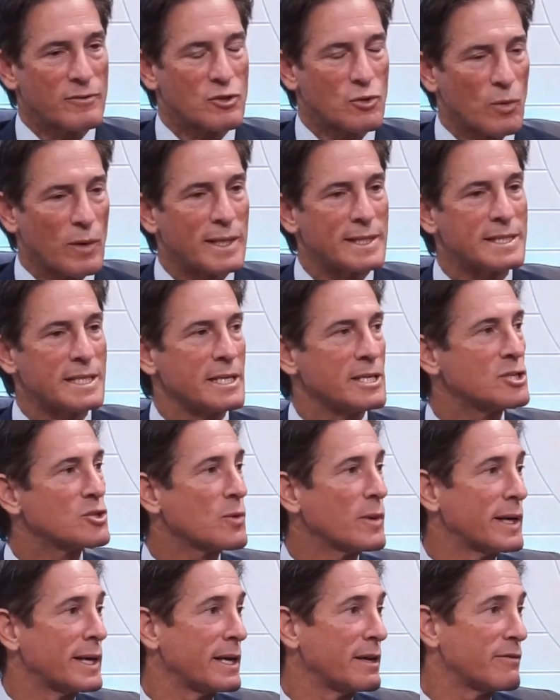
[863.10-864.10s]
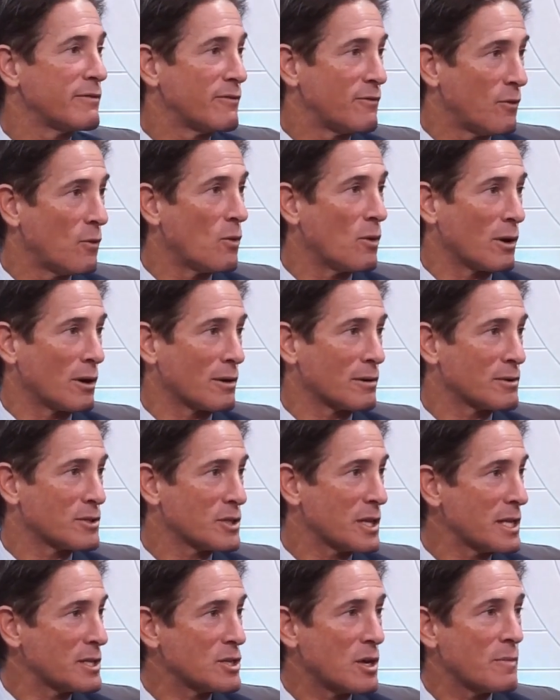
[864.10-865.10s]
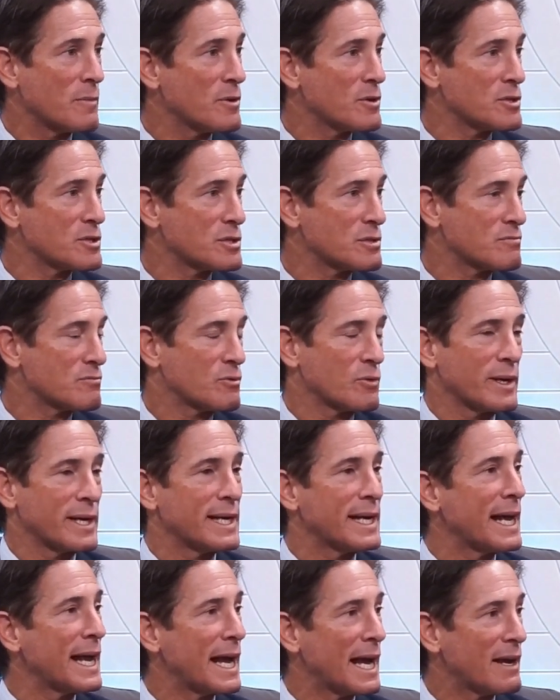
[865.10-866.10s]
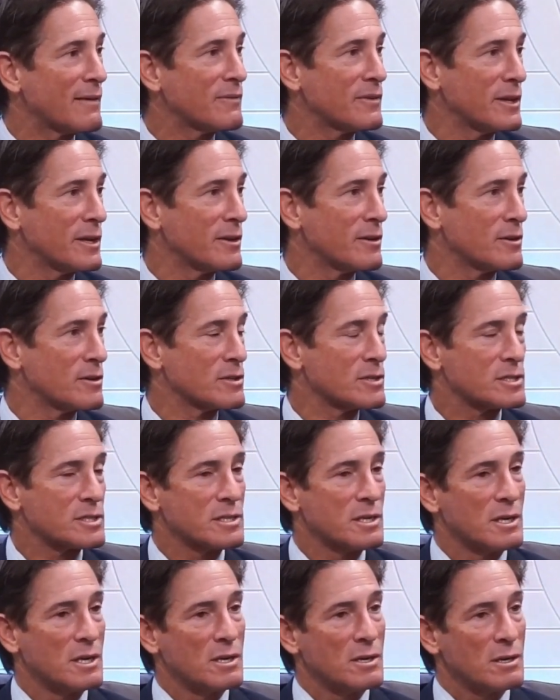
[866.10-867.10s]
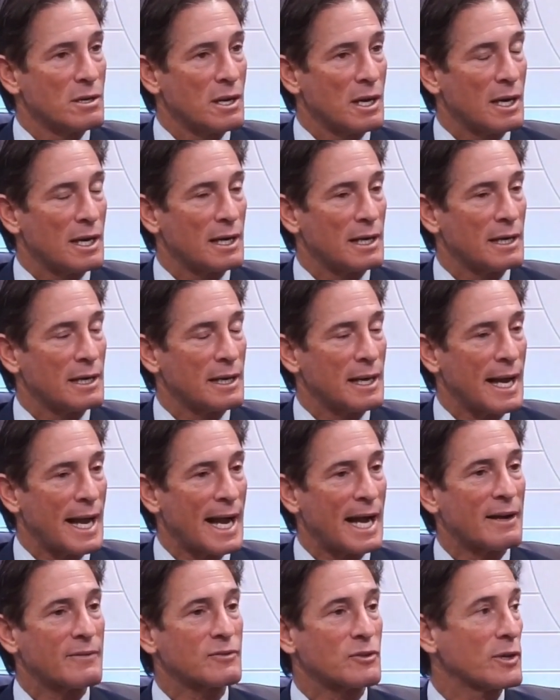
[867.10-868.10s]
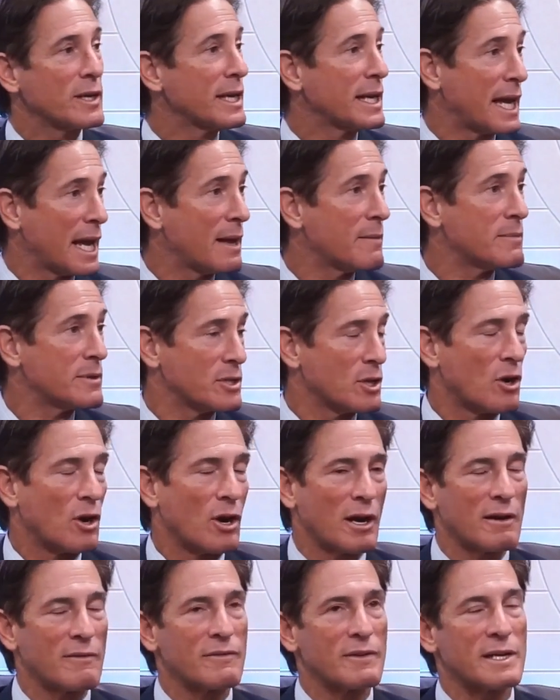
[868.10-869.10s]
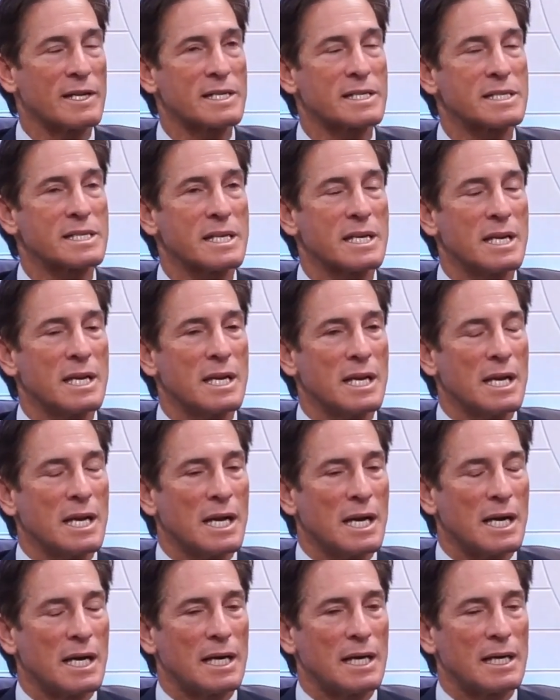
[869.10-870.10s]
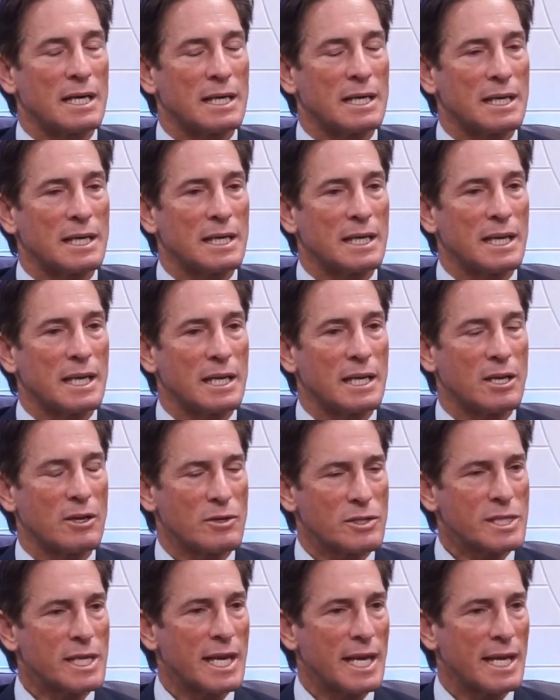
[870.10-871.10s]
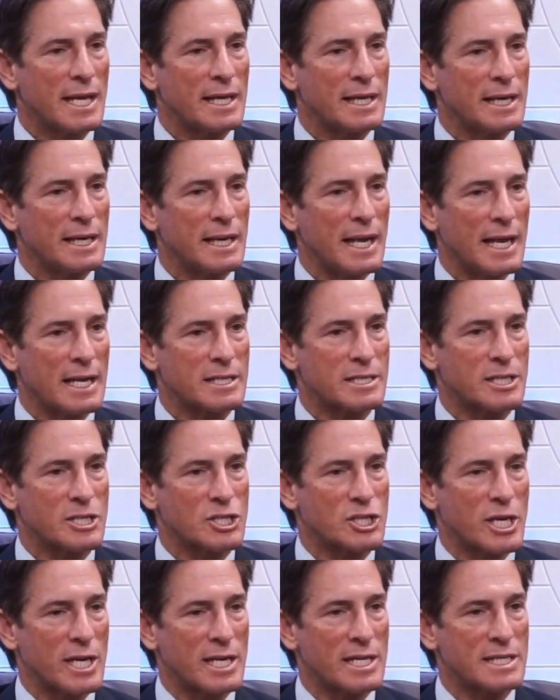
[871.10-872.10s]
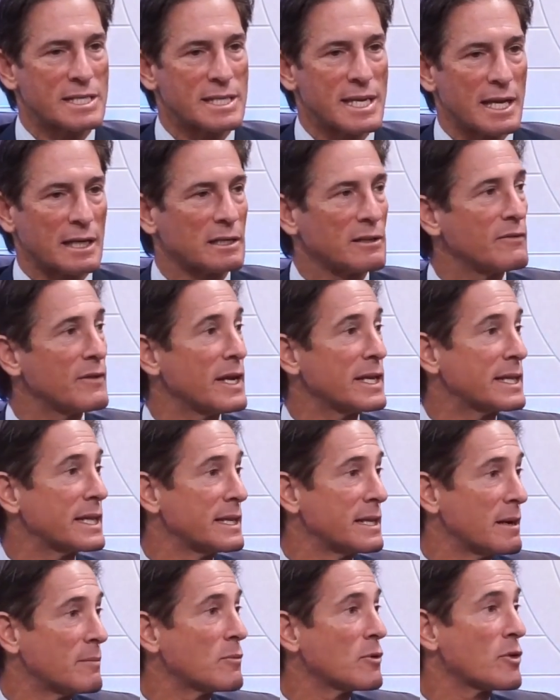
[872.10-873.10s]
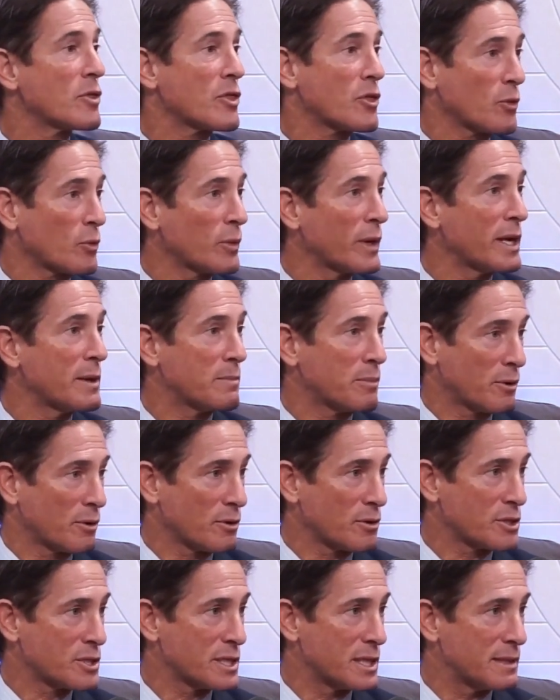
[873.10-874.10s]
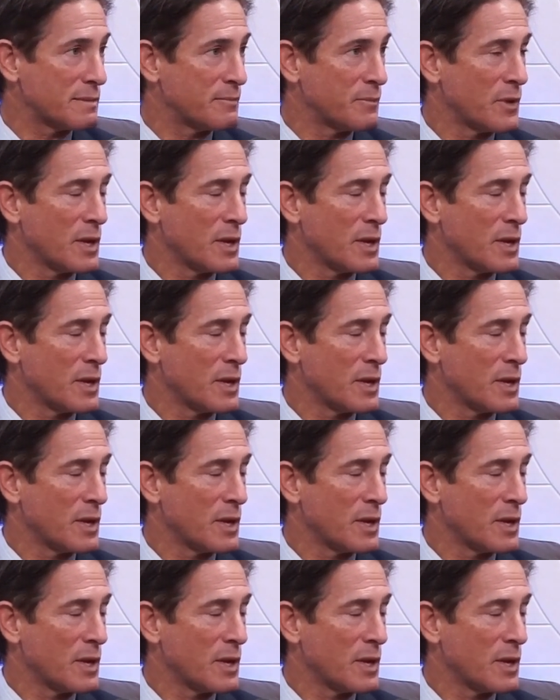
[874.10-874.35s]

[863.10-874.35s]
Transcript: of 2024, so that's almost 3.5 years after he came into office, he goes ahead and has the chance to elevate the number 3 person